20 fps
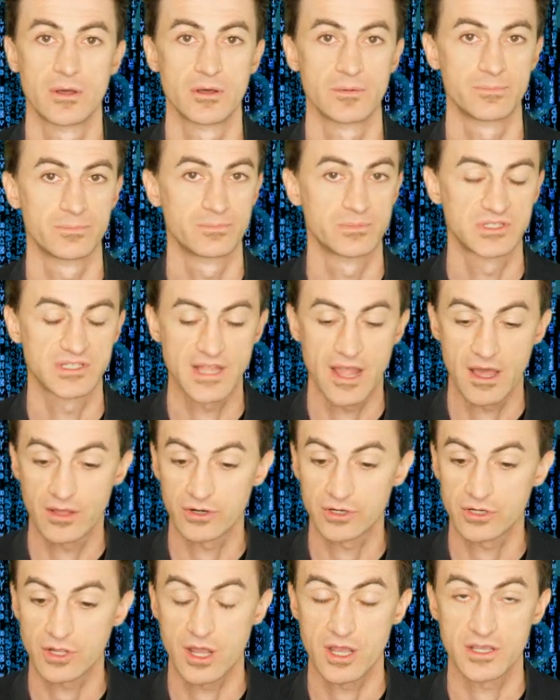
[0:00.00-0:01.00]
dollar
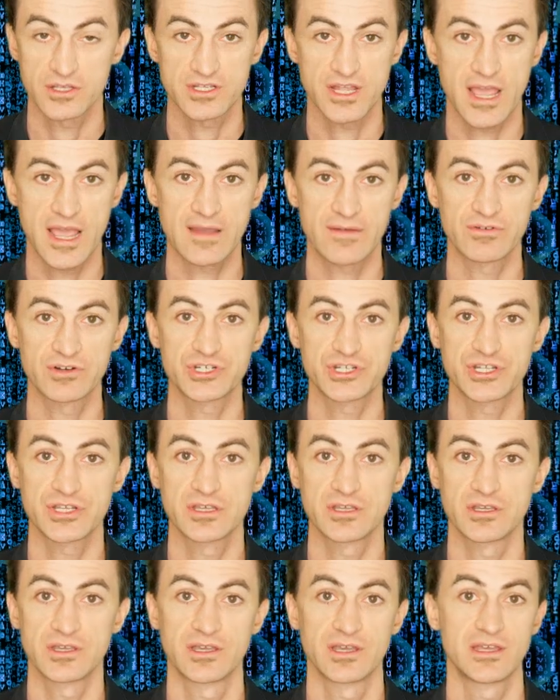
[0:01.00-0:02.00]
cost
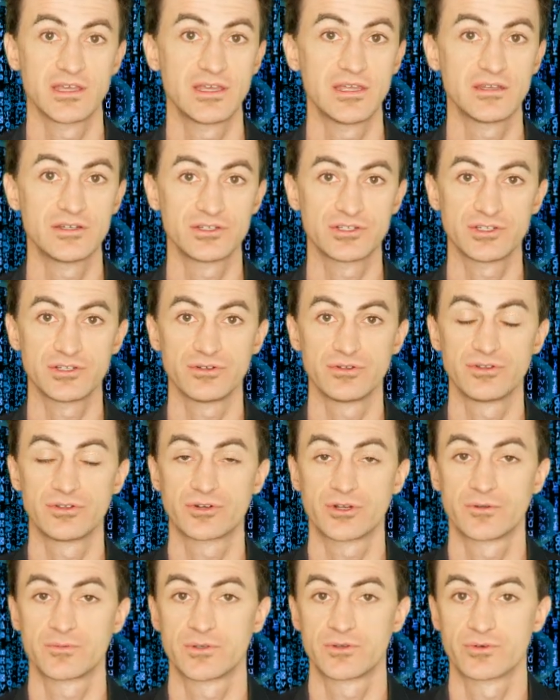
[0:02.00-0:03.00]
averaging into the
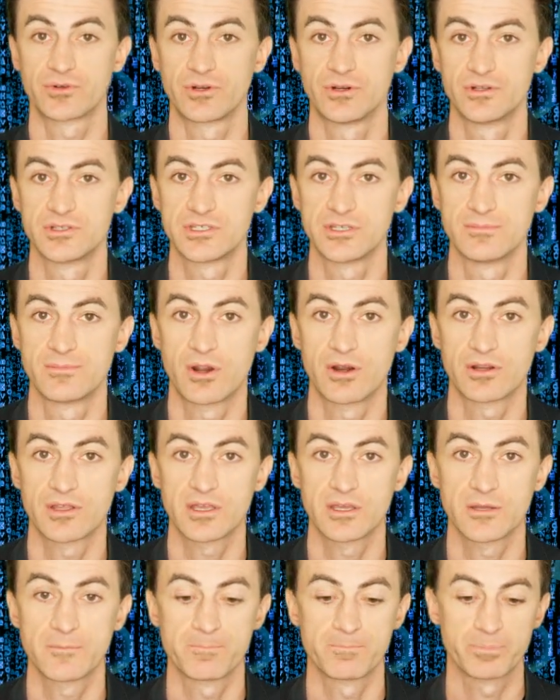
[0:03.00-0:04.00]
cryptocurrency market,
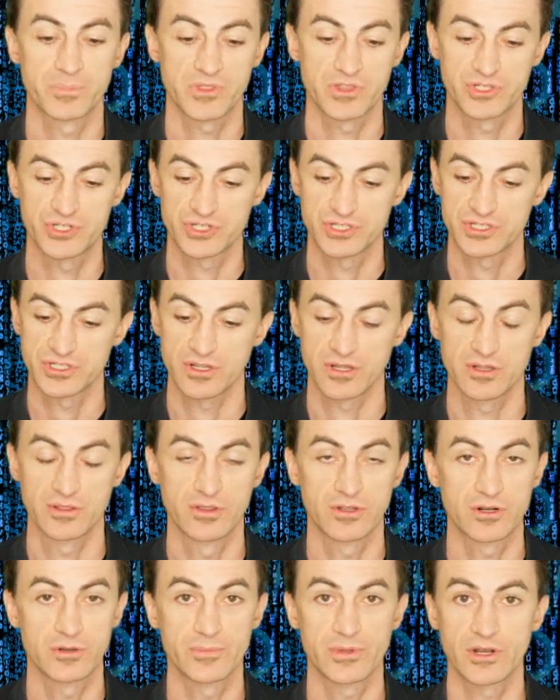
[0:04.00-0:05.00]
just a little
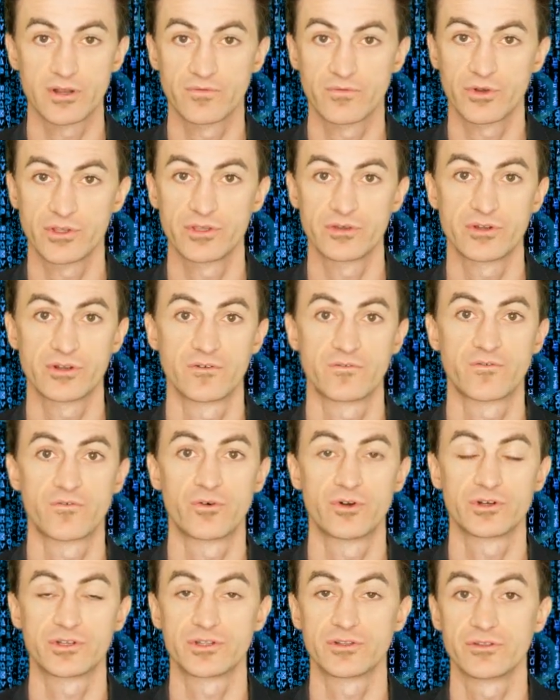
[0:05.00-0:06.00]
bit of what you can afford
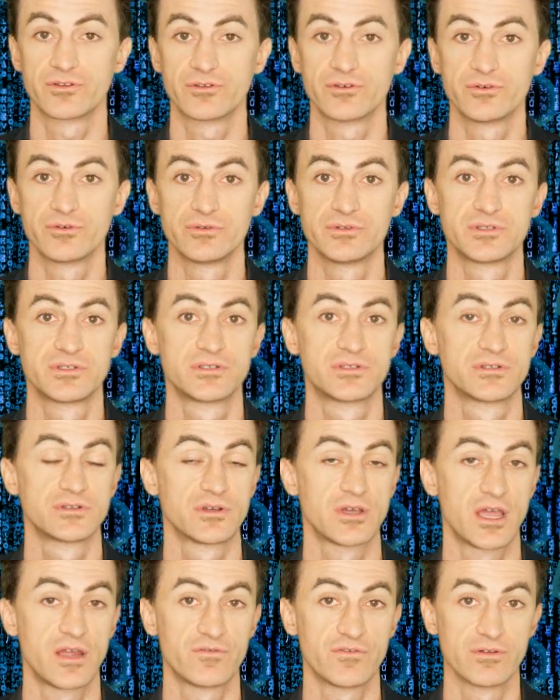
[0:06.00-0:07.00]
to lose
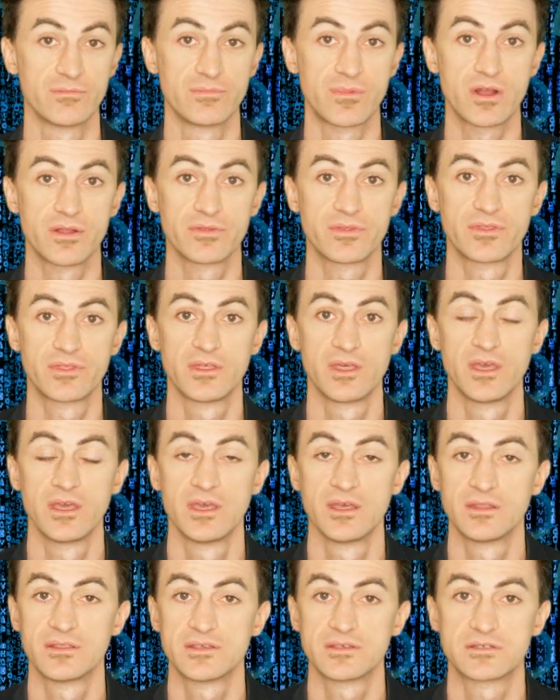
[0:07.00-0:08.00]
every month.
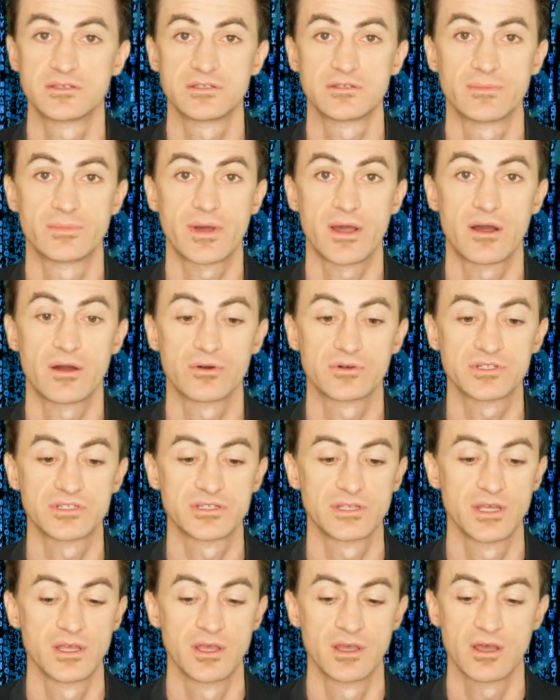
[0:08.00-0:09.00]
This is about
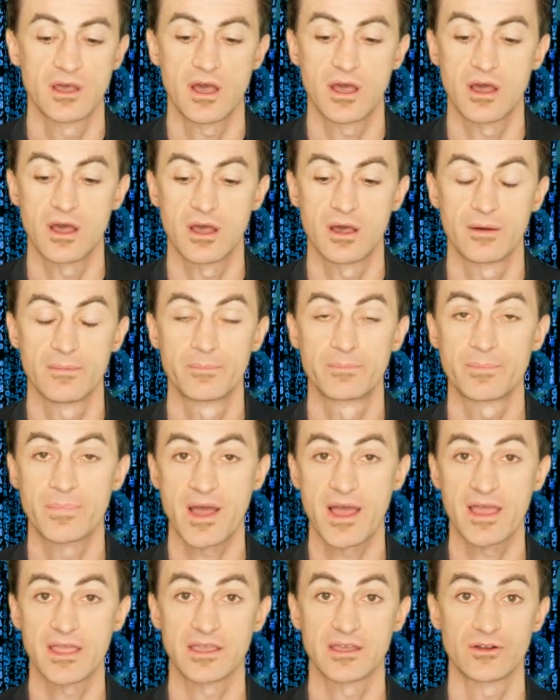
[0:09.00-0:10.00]

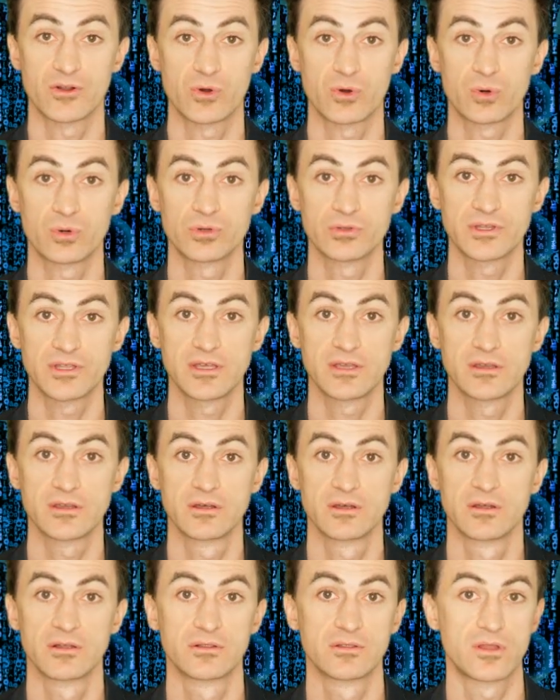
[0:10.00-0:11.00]
buying and holding
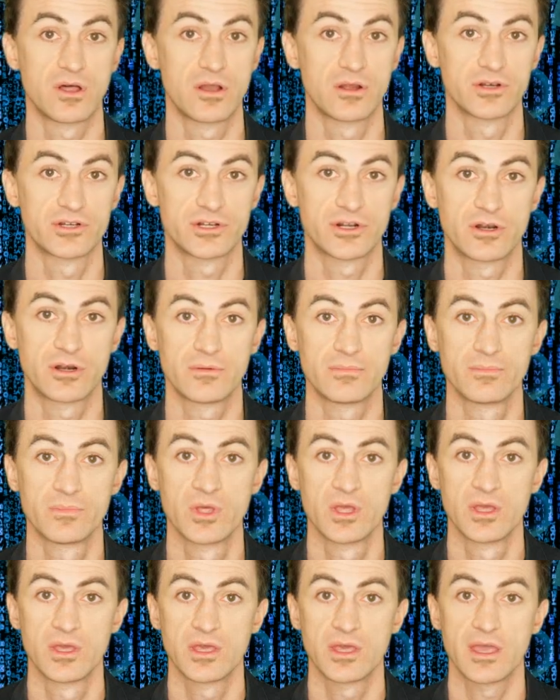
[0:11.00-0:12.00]
long term.
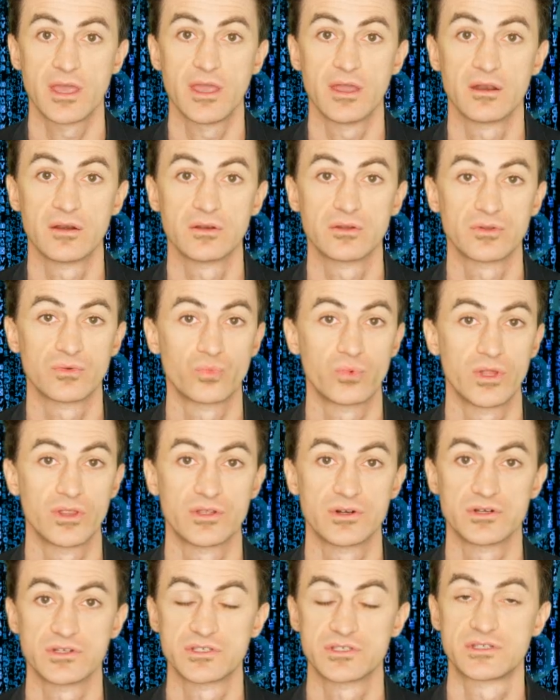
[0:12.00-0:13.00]
And when
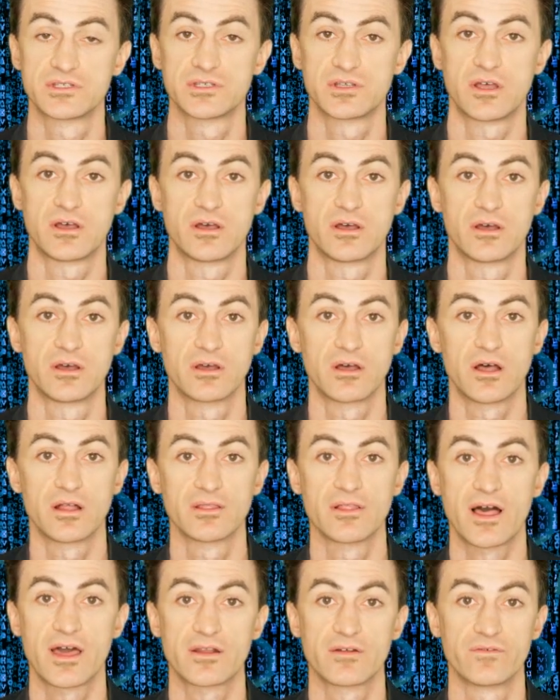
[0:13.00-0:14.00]
there's a
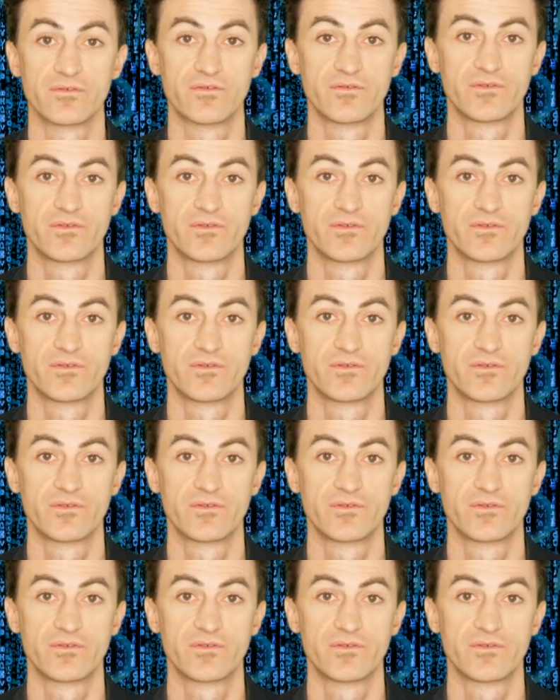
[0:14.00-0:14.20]
lot of